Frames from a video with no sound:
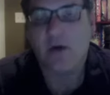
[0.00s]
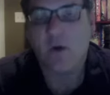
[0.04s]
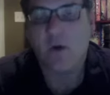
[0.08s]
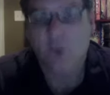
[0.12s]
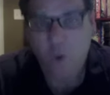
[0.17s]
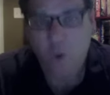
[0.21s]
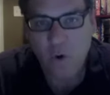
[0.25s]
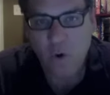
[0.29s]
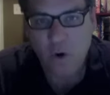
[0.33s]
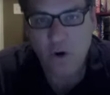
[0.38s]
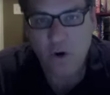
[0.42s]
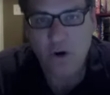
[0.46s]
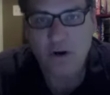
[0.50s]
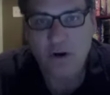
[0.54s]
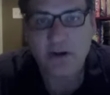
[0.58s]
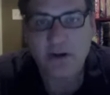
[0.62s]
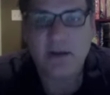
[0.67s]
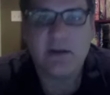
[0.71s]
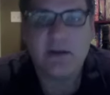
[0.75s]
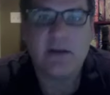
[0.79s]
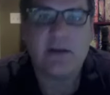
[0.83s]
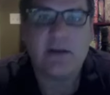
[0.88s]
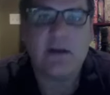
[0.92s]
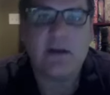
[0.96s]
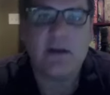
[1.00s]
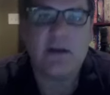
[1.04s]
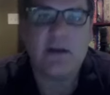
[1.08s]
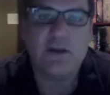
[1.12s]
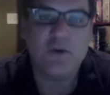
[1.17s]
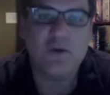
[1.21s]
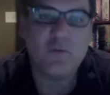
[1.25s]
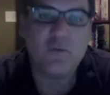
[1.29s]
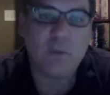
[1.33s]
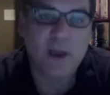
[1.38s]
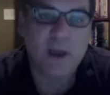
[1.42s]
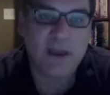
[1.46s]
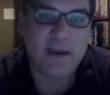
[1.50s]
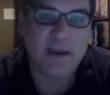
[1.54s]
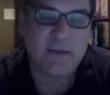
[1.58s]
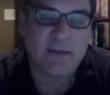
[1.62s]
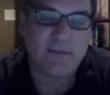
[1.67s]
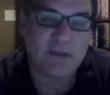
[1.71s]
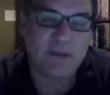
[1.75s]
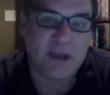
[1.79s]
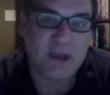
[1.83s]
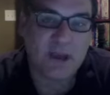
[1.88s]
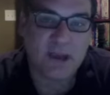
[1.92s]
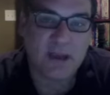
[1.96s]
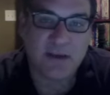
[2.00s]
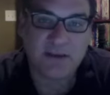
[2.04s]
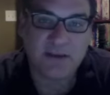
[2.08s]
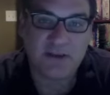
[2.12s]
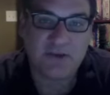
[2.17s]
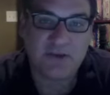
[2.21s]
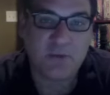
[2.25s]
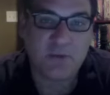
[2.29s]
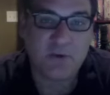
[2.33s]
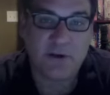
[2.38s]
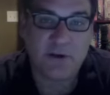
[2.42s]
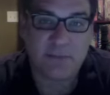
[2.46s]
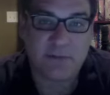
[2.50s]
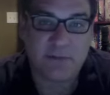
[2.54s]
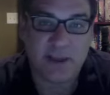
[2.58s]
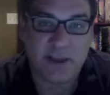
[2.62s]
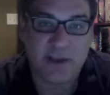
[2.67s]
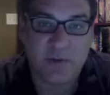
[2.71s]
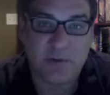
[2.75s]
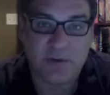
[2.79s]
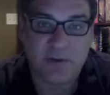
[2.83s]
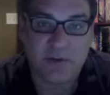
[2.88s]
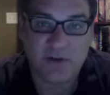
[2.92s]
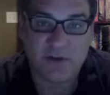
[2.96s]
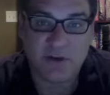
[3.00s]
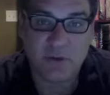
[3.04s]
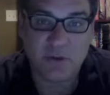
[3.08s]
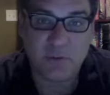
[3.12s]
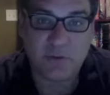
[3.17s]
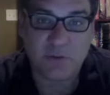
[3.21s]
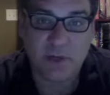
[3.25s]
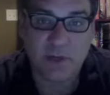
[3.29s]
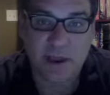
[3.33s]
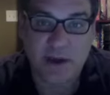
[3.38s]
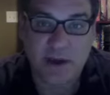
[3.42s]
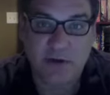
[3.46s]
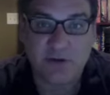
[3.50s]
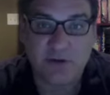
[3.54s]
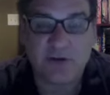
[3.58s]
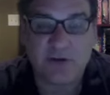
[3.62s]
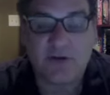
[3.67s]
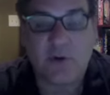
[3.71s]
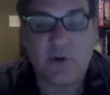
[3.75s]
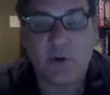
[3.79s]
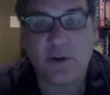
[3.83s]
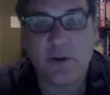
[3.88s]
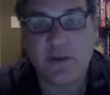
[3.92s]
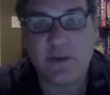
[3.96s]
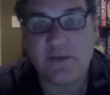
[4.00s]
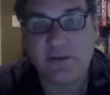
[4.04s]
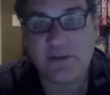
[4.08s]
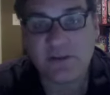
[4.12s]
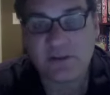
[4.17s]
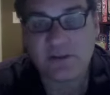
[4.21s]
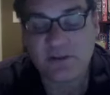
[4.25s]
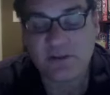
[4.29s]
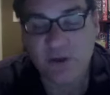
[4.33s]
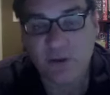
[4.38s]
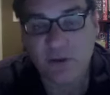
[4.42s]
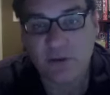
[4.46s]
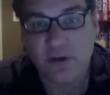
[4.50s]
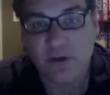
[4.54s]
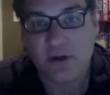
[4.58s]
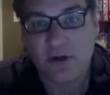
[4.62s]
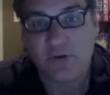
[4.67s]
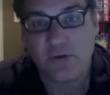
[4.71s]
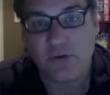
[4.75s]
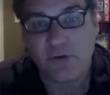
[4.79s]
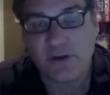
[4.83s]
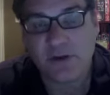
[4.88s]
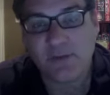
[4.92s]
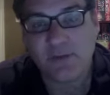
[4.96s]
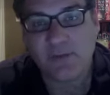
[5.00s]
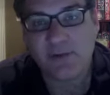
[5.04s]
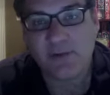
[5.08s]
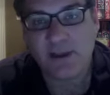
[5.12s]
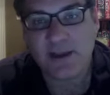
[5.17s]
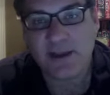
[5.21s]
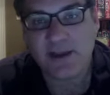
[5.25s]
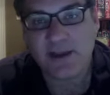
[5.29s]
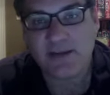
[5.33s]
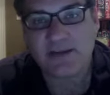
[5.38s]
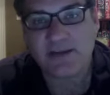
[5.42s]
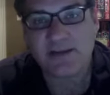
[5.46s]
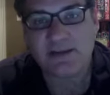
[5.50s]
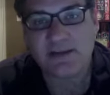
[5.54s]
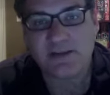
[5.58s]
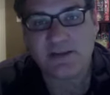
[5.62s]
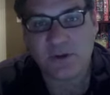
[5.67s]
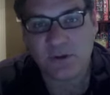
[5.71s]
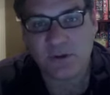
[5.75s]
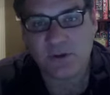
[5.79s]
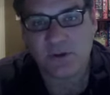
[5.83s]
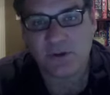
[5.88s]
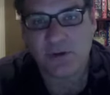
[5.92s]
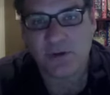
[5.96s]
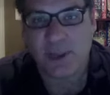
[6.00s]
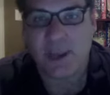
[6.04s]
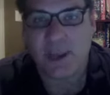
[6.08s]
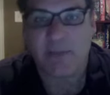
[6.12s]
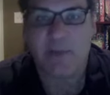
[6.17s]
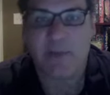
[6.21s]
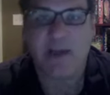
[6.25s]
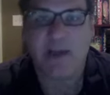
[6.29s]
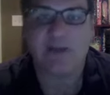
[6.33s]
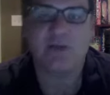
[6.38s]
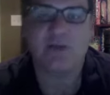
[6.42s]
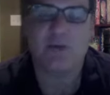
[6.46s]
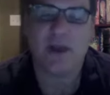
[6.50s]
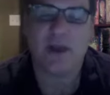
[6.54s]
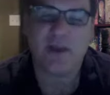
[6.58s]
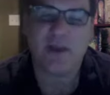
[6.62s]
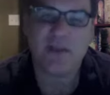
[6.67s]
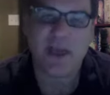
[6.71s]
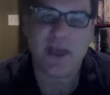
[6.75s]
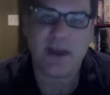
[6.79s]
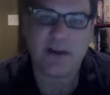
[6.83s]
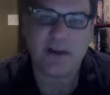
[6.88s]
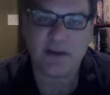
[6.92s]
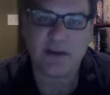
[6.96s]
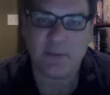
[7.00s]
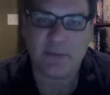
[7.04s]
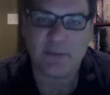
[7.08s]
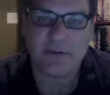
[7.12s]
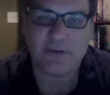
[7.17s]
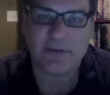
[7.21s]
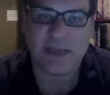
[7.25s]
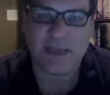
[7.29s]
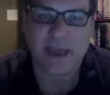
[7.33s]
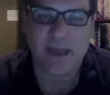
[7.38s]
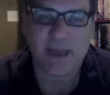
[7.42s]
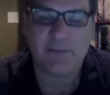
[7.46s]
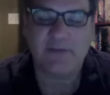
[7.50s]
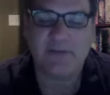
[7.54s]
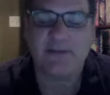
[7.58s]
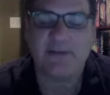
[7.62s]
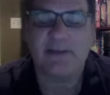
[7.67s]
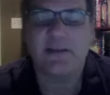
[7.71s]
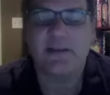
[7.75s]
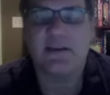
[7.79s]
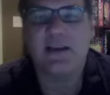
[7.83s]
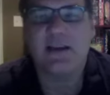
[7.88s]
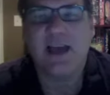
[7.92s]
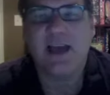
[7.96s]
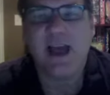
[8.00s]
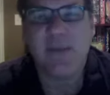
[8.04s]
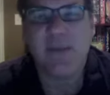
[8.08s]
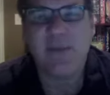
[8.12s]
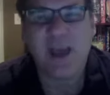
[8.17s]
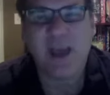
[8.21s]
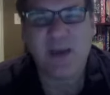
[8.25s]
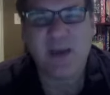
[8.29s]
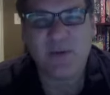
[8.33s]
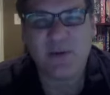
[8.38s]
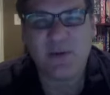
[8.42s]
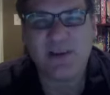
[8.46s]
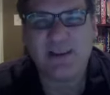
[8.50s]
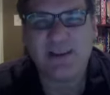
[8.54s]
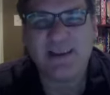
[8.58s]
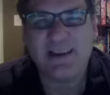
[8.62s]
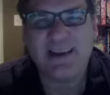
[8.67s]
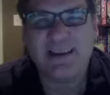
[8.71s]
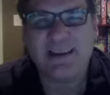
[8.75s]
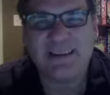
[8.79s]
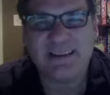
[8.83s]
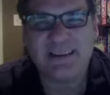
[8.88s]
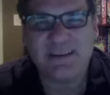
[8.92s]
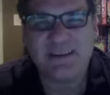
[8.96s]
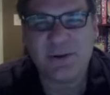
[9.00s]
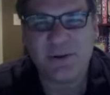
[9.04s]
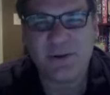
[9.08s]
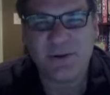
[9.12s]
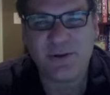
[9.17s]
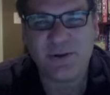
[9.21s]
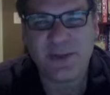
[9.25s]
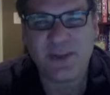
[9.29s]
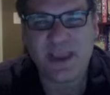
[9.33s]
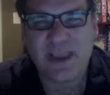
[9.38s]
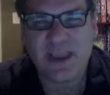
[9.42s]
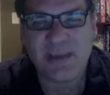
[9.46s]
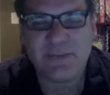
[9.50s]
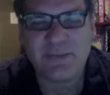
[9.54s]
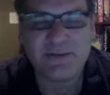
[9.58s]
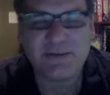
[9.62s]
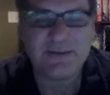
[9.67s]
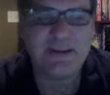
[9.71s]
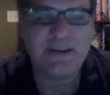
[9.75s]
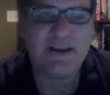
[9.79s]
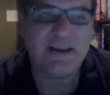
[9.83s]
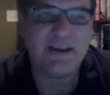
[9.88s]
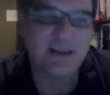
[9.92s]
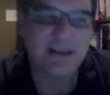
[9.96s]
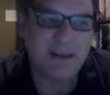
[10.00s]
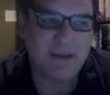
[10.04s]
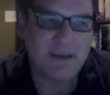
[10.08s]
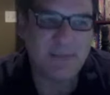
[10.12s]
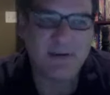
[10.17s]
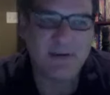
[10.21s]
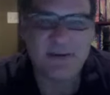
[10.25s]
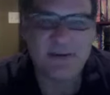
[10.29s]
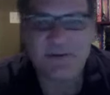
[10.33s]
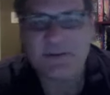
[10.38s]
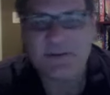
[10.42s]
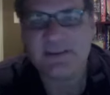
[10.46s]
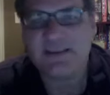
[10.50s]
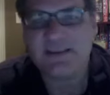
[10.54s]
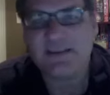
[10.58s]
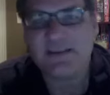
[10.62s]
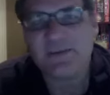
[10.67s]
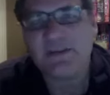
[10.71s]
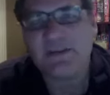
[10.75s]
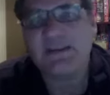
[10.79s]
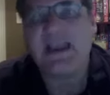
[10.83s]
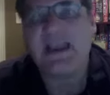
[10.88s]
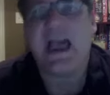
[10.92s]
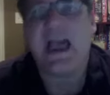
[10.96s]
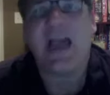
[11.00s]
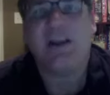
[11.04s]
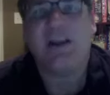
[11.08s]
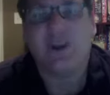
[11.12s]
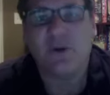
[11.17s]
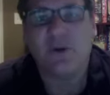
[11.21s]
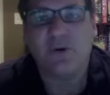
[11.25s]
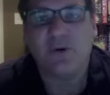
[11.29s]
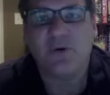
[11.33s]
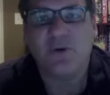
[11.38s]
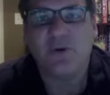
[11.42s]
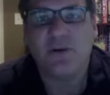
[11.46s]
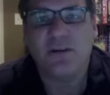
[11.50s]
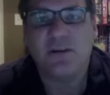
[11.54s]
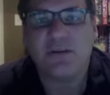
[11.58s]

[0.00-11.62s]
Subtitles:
Or you might just want to play it with 2 players, or even solo. You can play it as a solo game. I tried that a couple times. I'm not really into solo games, but it was kind of cool.